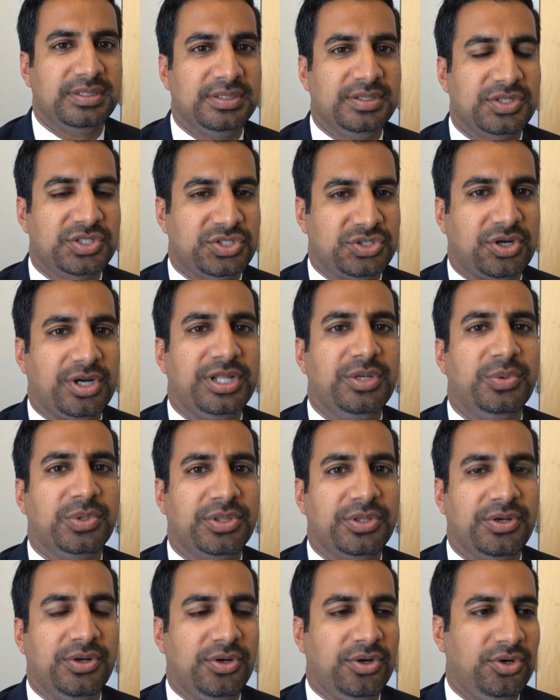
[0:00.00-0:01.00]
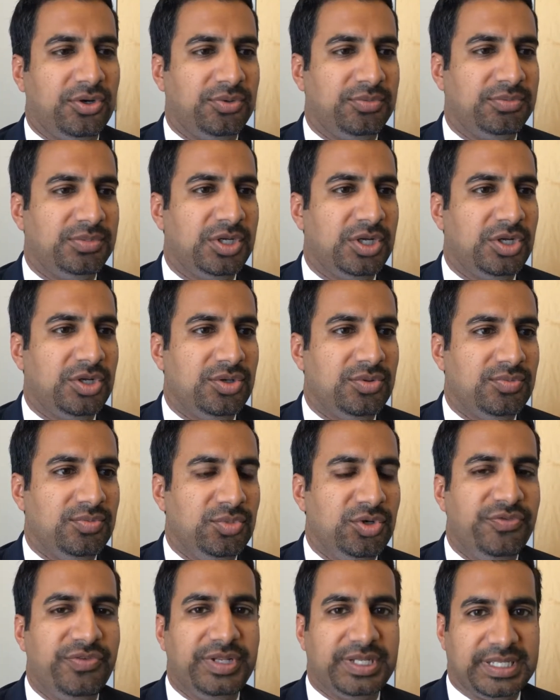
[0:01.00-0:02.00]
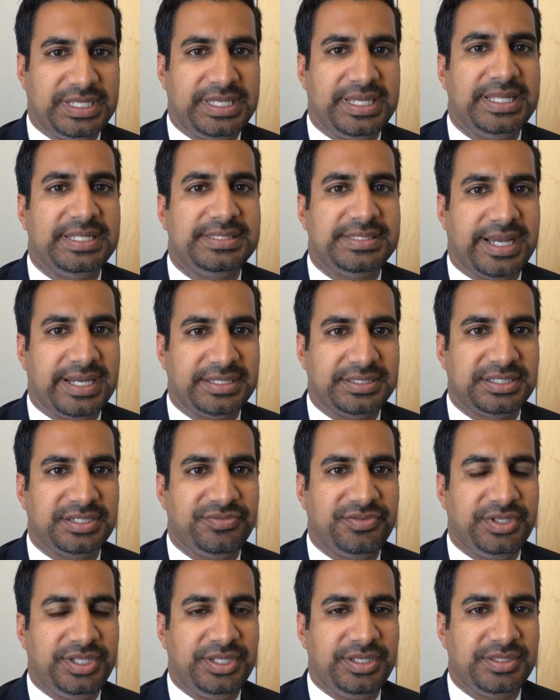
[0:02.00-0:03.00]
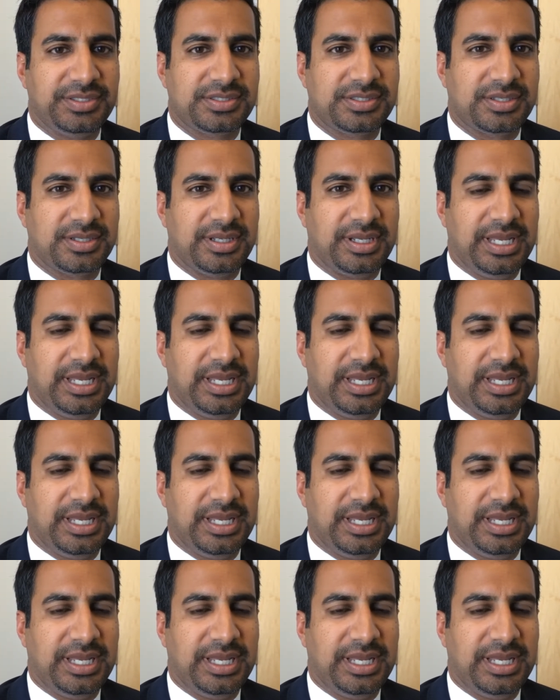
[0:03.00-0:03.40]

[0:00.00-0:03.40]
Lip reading: starting with the home, moving to kids' activities,